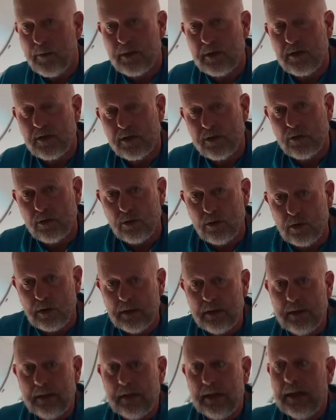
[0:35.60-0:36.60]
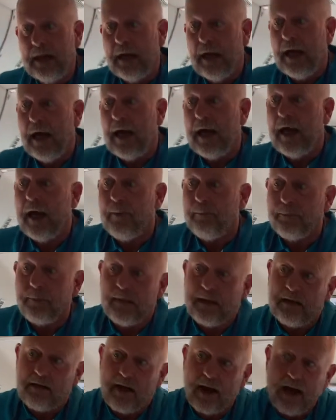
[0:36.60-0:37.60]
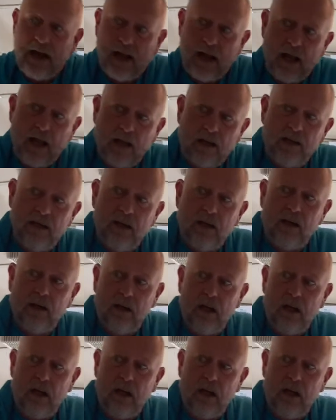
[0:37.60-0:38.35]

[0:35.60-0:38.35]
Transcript: this door. There are little